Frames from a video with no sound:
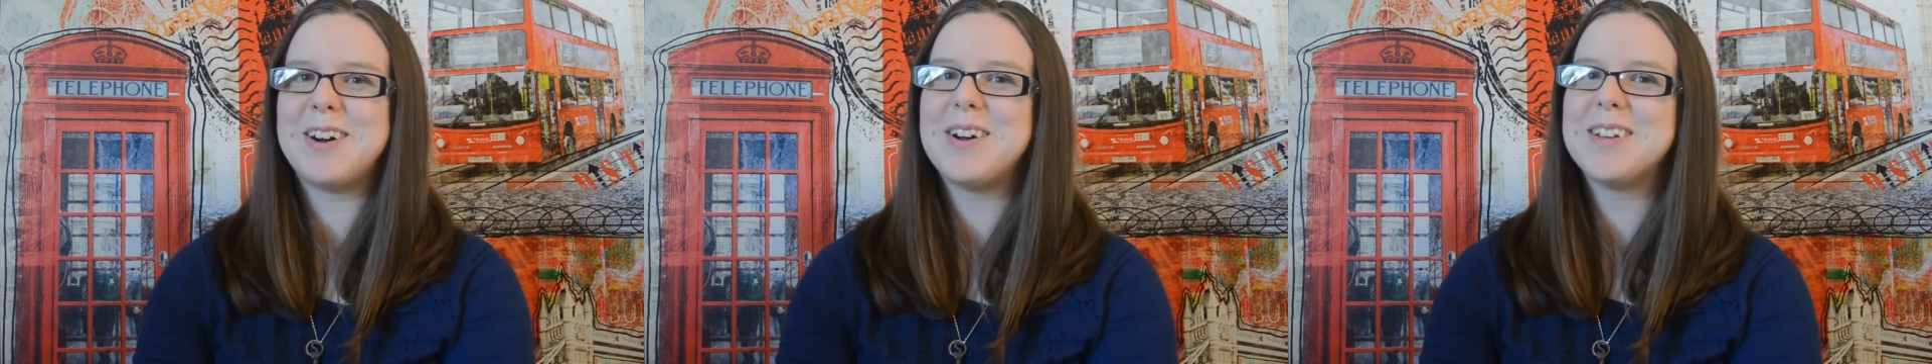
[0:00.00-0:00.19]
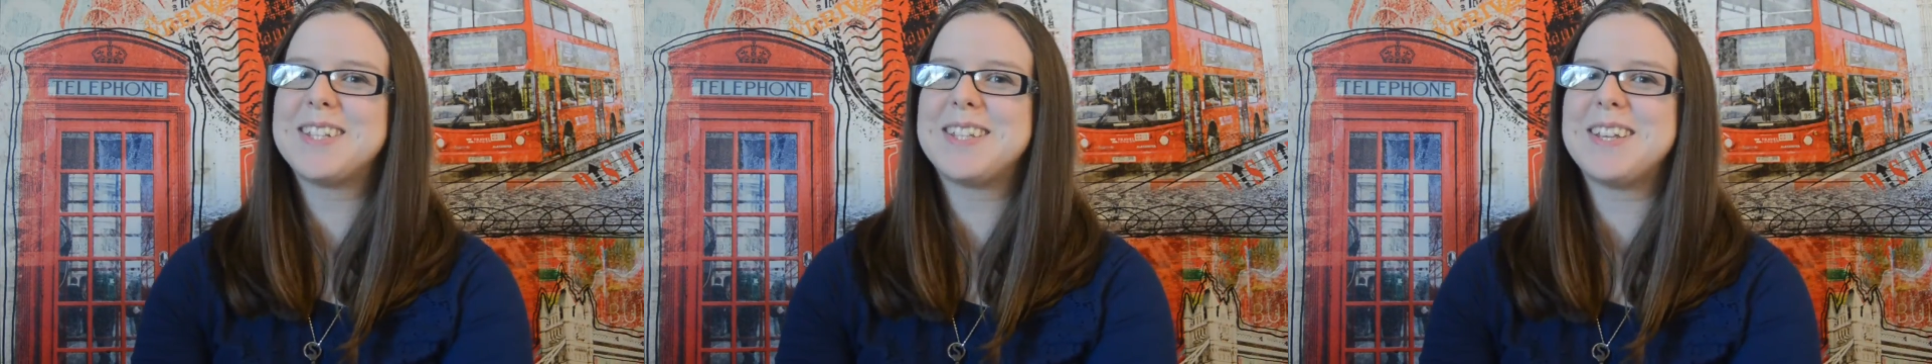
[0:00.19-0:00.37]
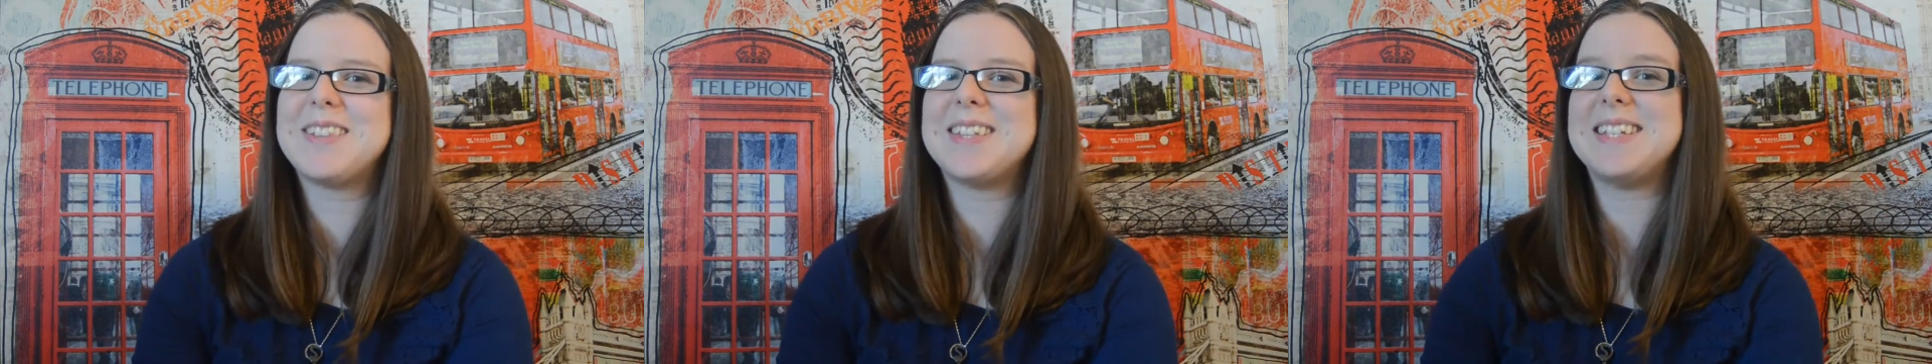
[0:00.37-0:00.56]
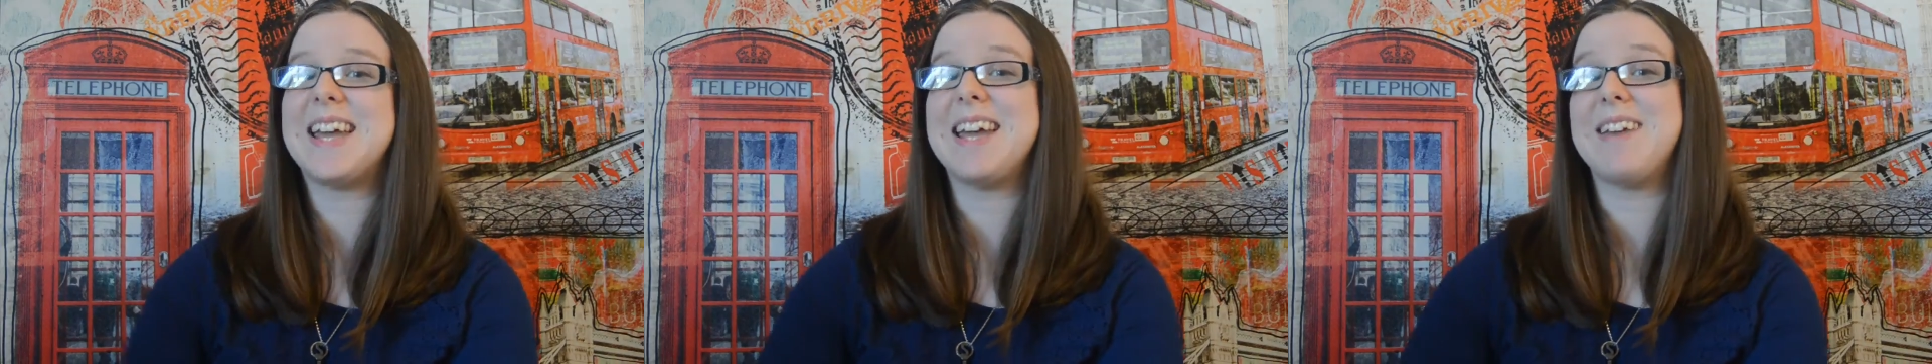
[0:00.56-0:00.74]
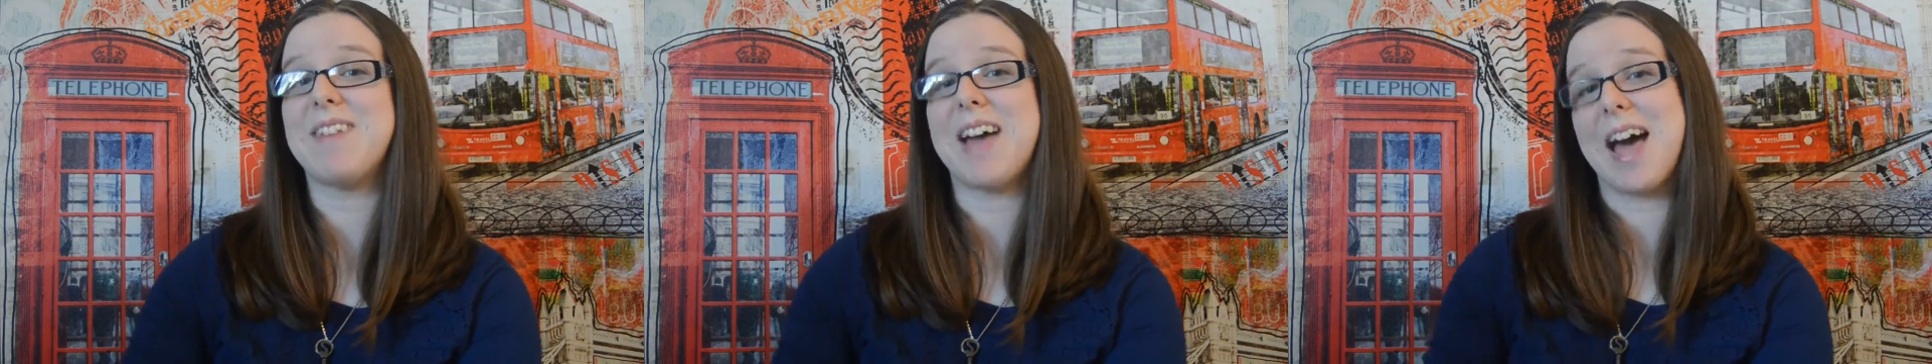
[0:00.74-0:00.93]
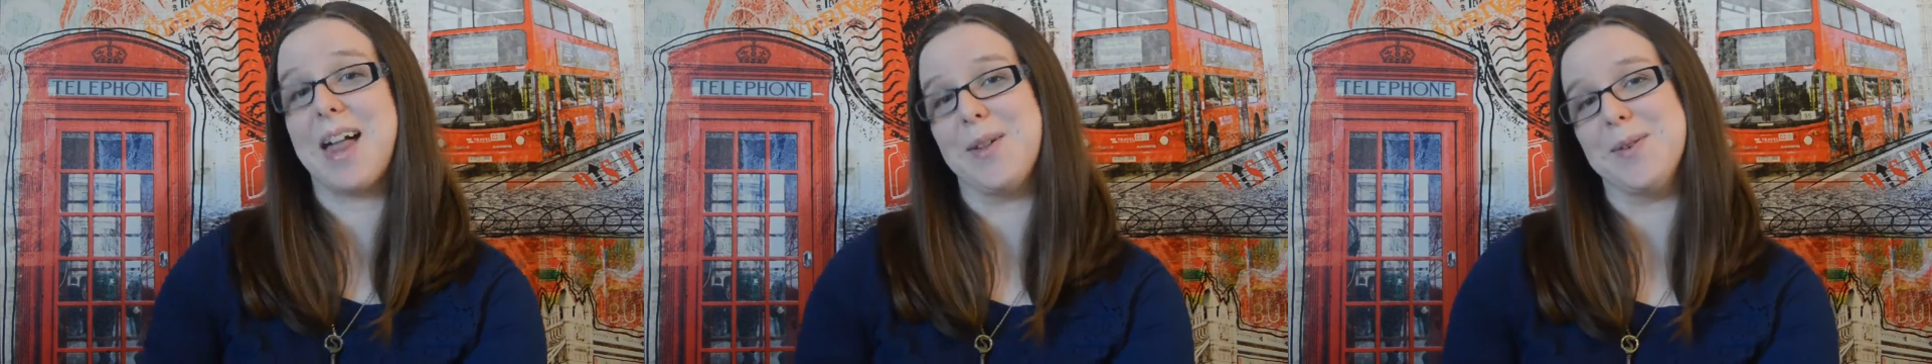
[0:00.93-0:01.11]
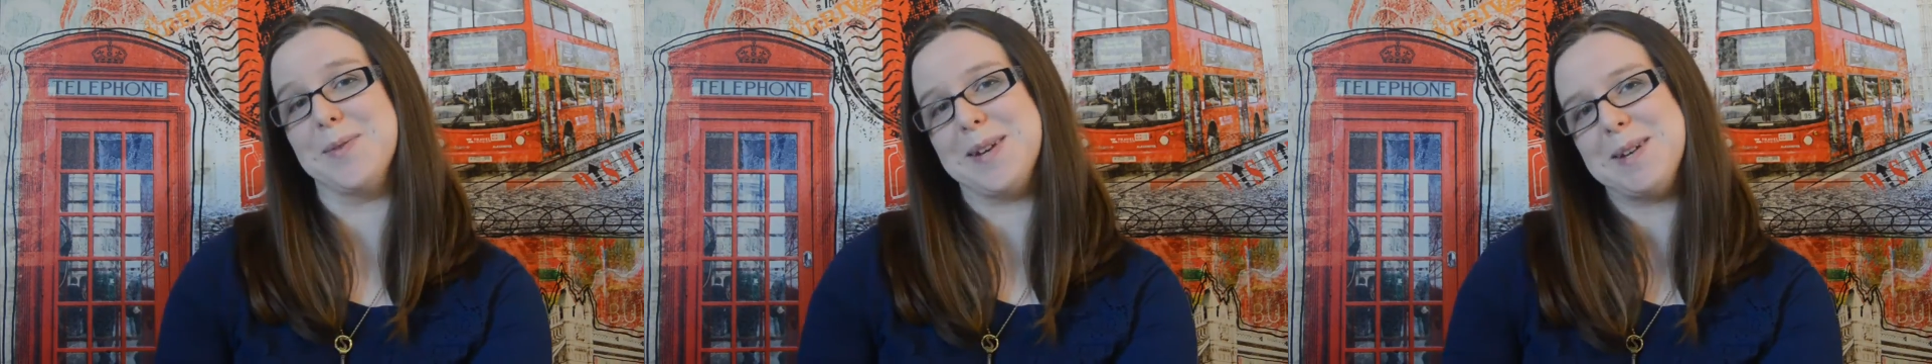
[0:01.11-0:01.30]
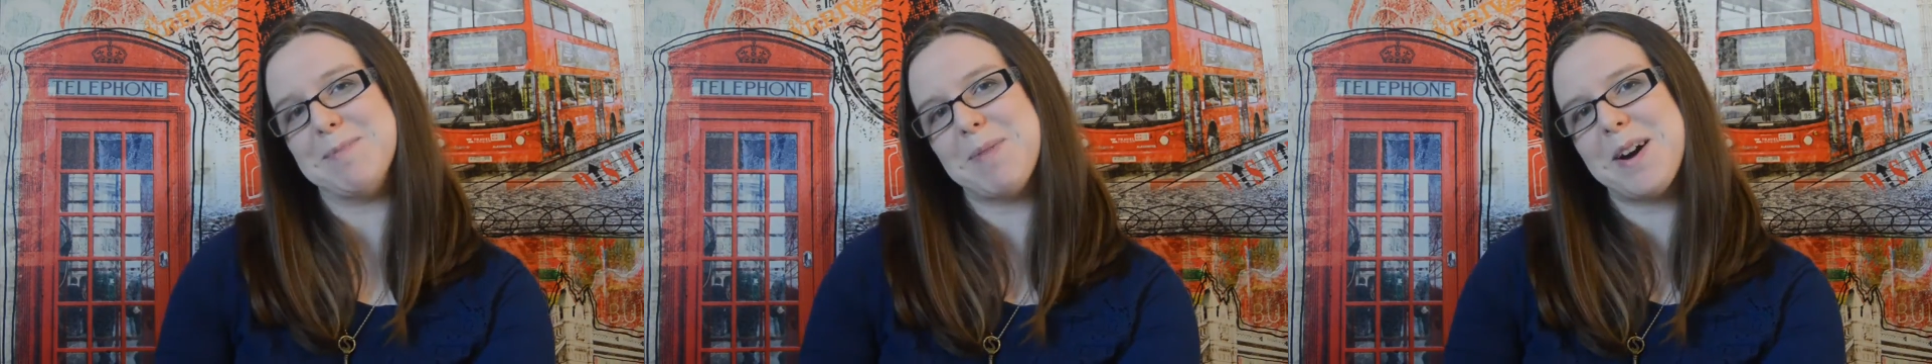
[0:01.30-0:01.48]
also the day of a
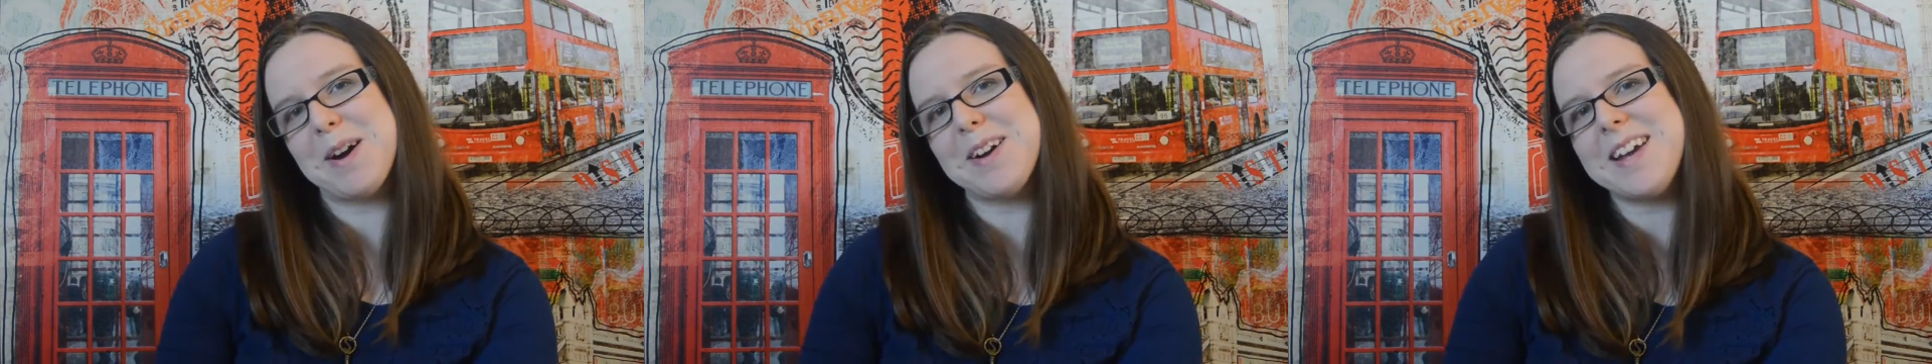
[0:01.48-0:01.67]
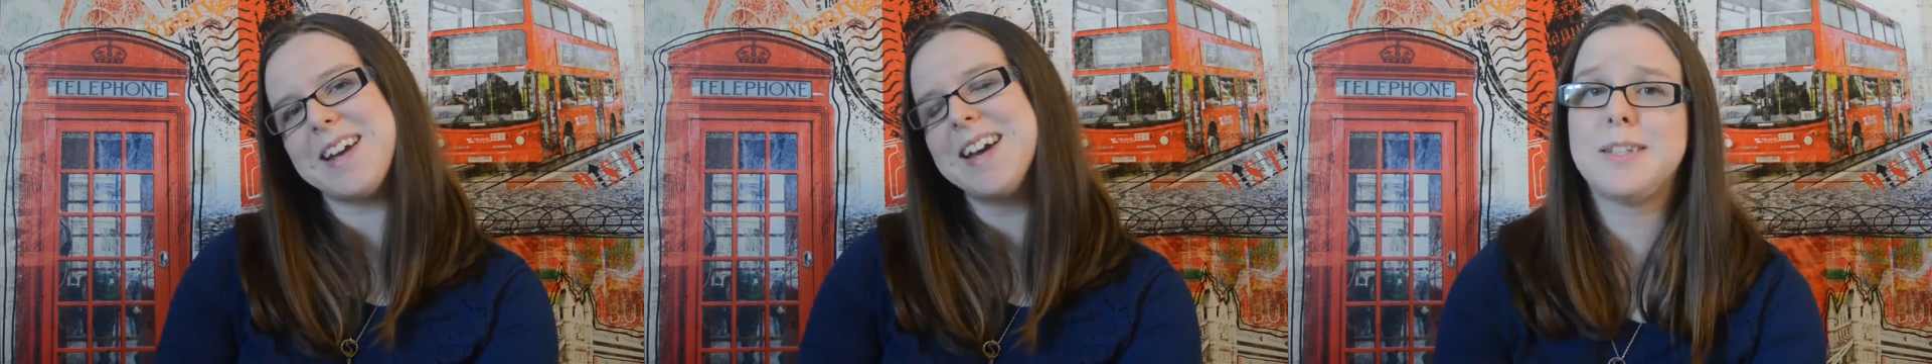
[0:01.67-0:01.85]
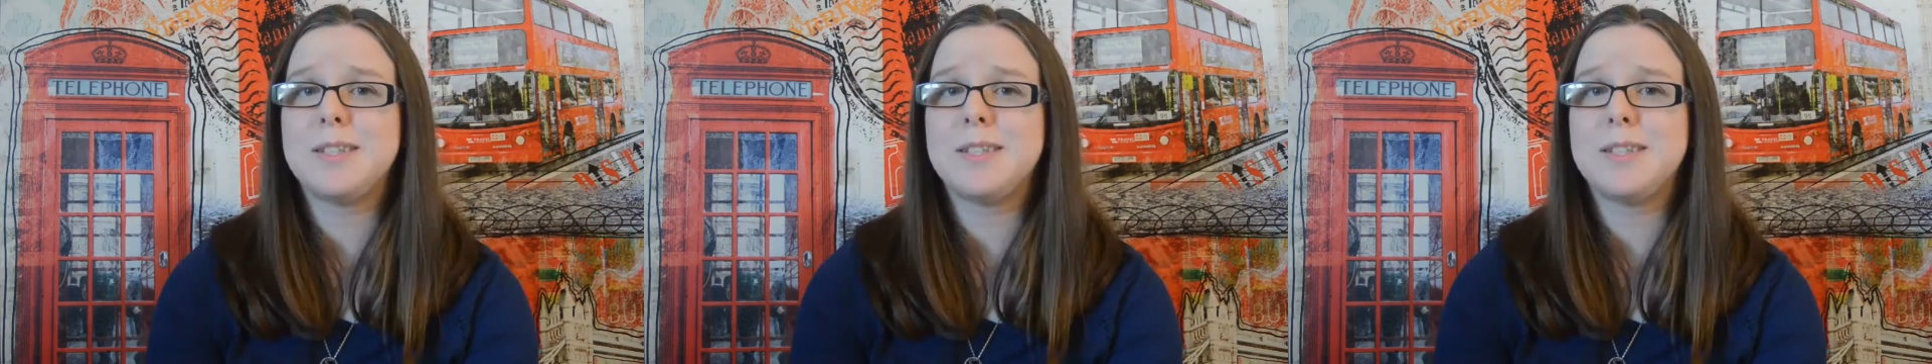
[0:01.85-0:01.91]
Halloween party,